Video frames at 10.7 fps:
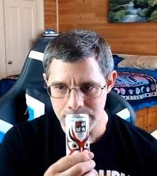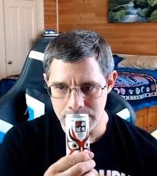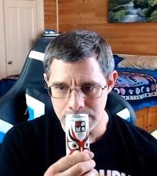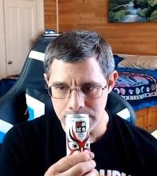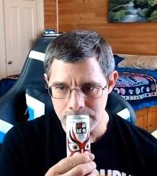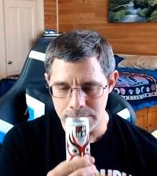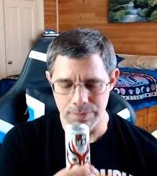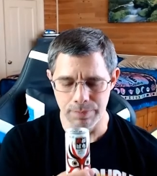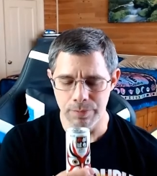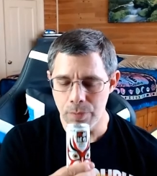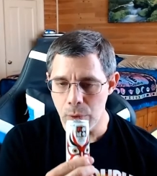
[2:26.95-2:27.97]

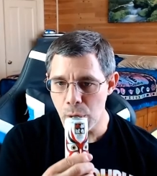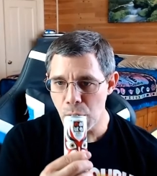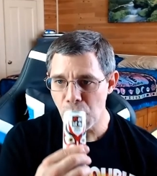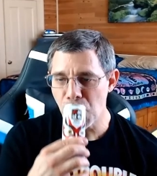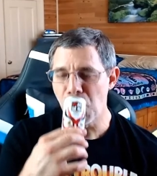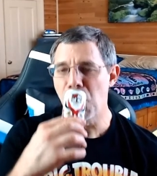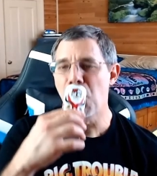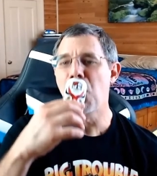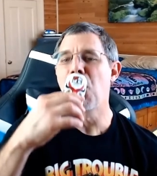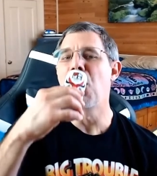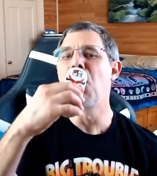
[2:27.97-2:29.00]

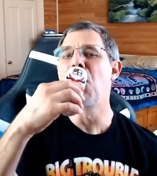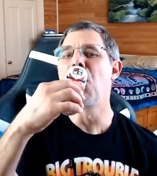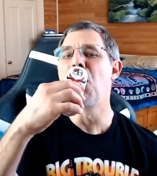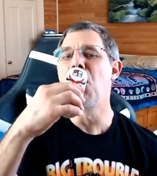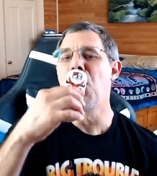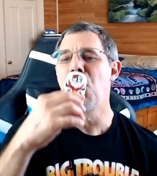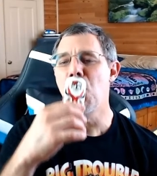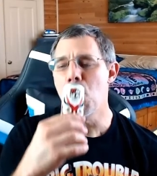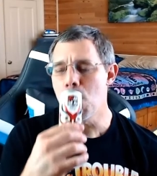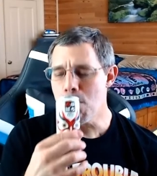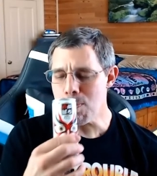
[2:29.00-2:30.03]

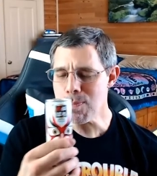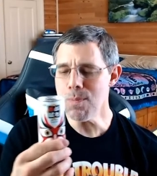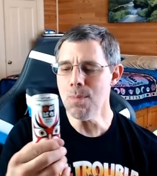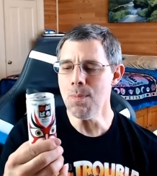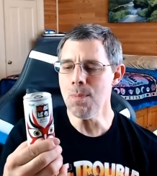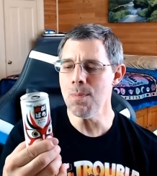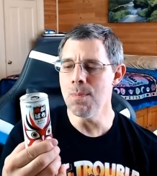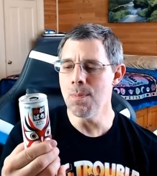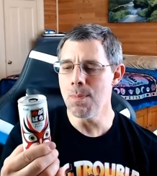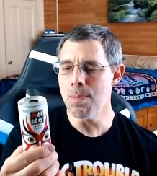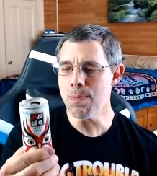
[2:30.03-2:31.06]

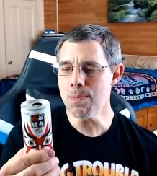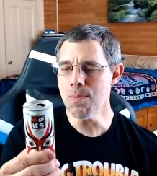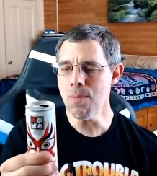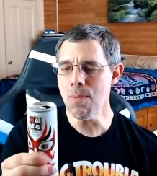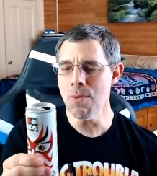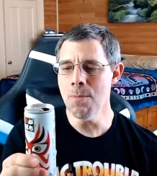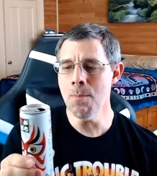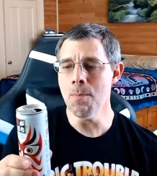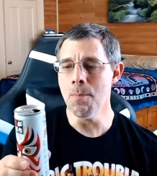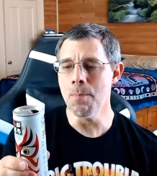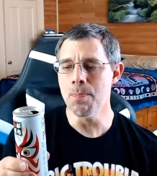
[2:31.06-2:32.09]

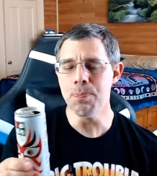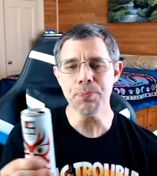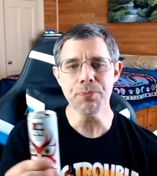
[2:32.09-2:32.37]
[no speech]